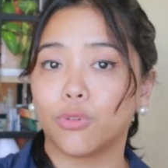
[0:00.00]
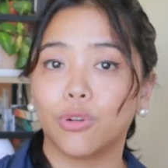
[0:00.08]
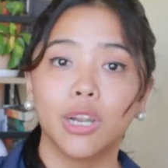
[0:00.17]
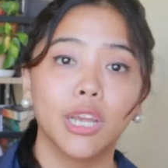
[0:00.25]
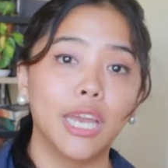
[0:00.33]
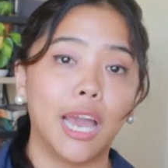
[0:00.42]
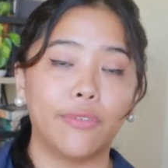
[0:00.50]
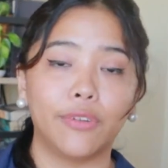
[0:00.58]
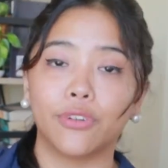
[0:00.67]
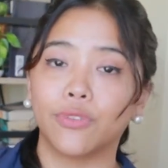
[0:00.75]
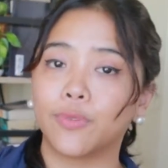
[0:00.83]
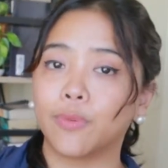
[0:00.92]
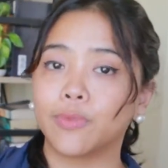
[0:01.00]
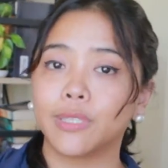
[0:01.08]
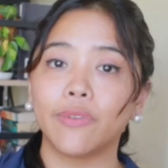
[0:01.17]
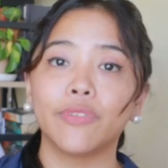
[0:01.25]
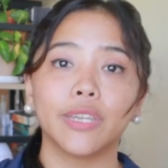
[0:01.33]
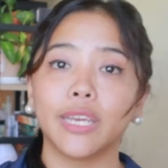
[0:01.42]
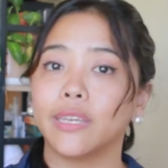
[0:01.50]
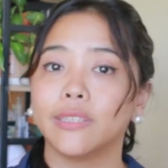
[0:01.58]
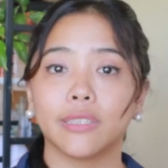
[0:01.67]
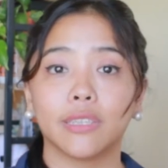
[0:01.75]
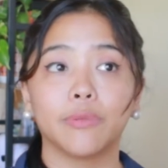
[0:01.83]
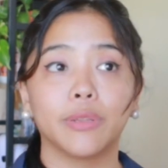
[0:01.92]
Or haven't heard from 7
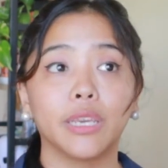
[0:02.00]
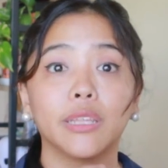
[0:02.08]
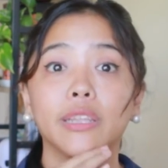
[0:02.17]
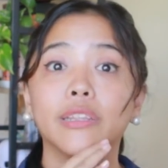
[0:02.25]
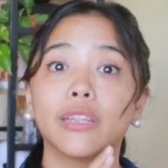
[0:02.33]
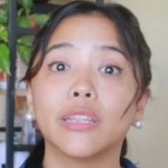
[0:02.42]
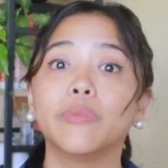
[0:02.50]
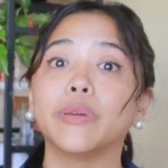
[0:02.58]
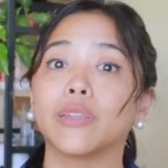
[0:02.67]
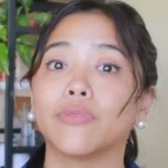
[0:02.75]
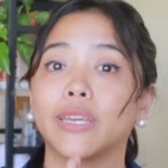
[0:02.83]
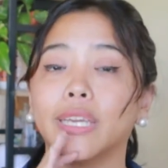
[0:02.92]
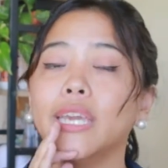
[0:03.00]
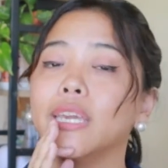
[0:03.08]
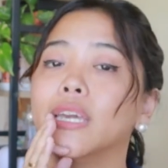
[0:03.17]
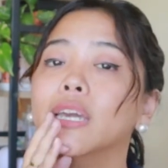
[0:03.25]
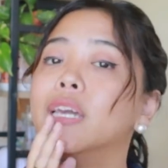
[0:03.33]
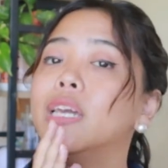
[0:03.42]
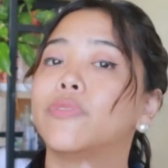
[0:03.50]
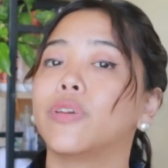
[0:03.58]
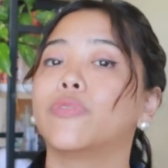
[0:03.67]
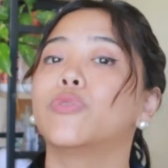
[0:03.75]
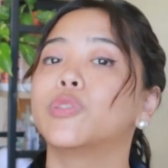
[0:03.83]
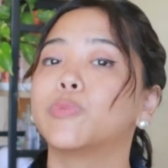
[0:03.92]
days, and then hitting the limit of like, hey, if they
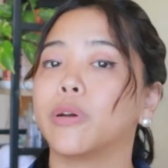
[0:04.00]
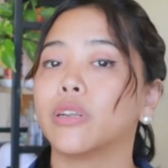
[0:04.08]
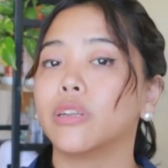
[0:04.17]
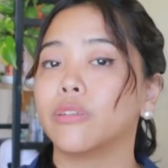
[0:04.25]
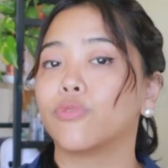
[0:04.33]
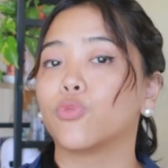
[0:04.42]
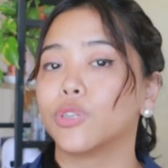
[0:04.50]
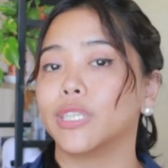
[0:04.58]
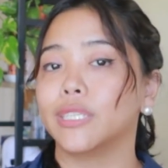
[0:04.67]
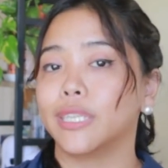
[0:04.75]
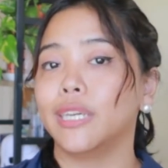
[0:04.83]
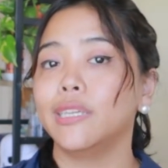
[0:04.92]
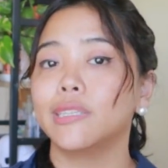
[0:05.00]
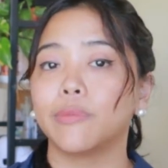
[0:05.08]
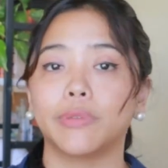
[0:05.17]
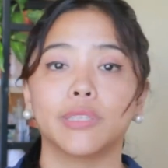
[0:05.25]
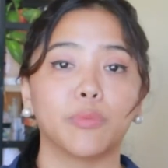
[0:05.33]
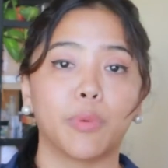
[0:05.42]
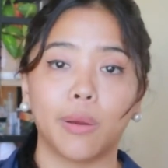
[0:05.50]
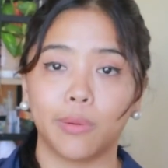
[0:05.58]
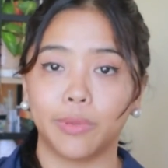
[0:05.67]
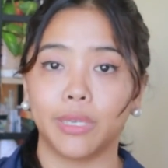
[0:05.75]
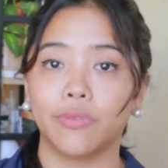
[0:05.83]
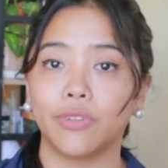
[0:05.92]
haven't responded in 14 days, that means they've
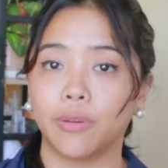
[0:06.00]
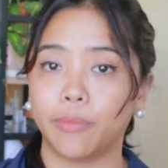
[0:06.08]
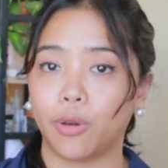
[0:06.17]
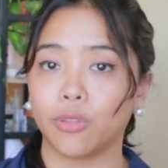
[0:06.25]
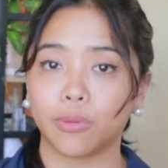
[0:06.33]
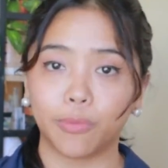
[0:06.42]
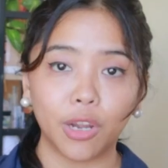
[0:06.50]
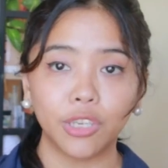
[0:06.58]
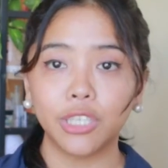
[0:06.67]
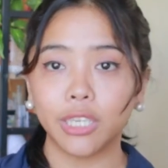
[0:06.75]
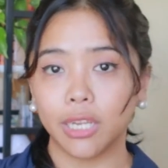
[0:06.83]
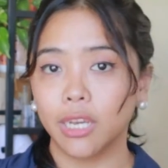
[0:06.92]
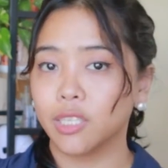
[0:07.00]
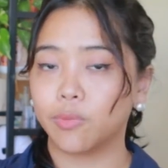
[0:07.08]
probably given up on the project.